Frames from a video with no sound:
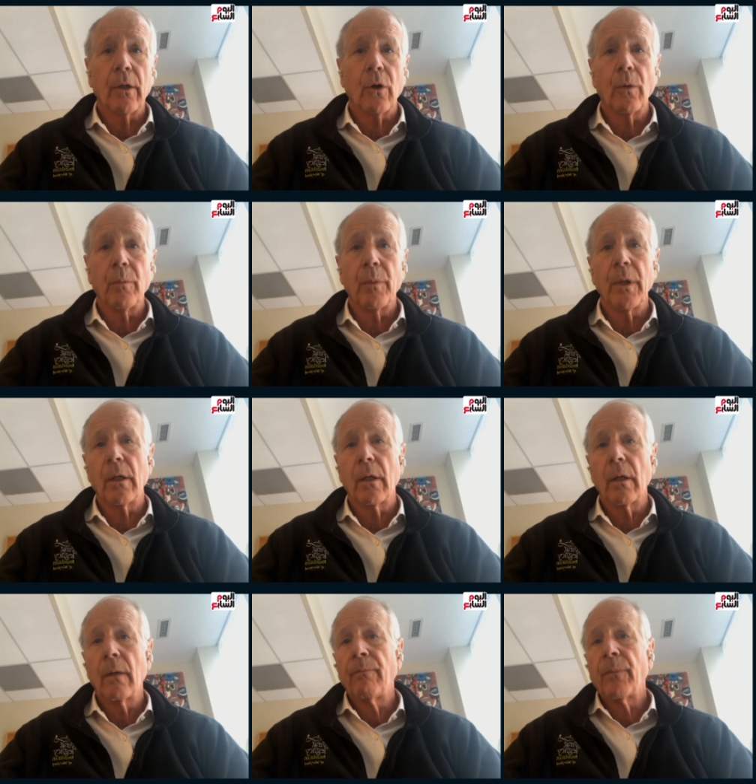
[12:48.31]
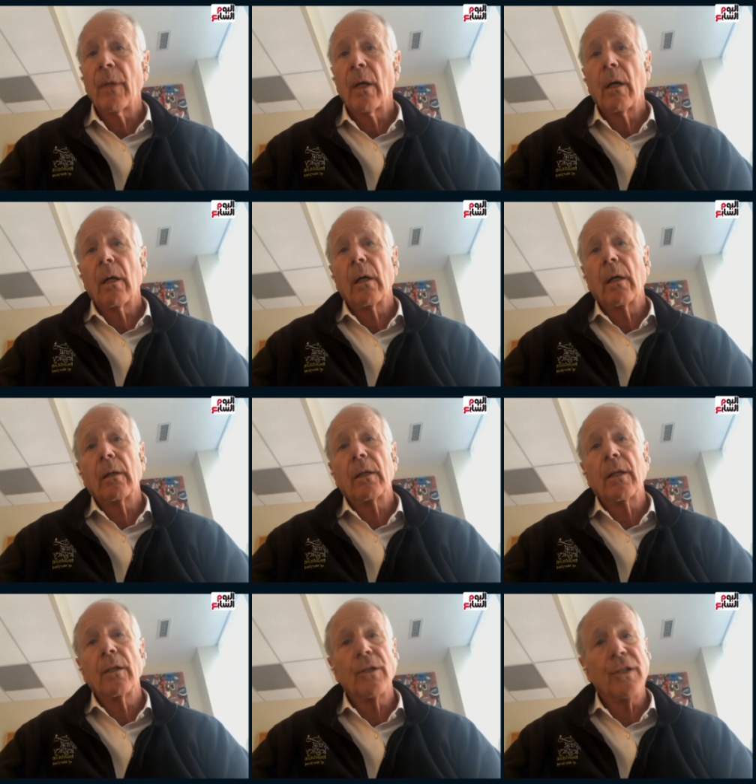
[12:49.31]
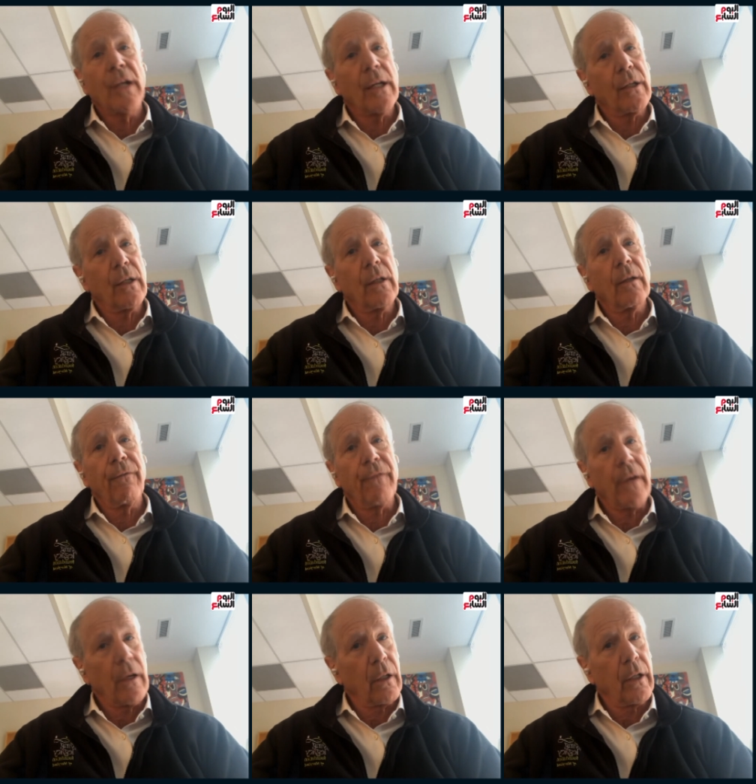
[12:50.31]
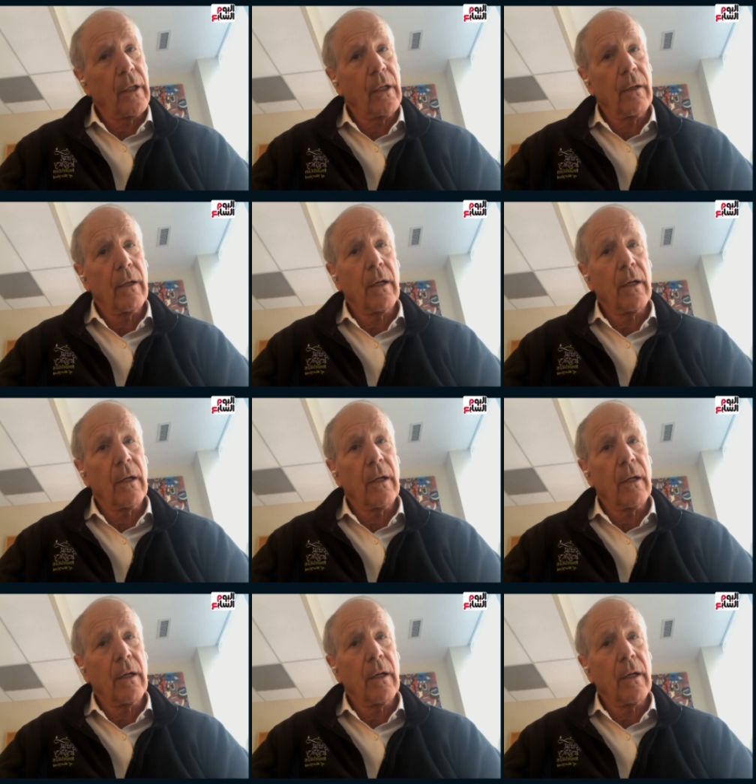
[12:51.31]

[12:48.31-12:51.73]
and could be Uh, consented fairly,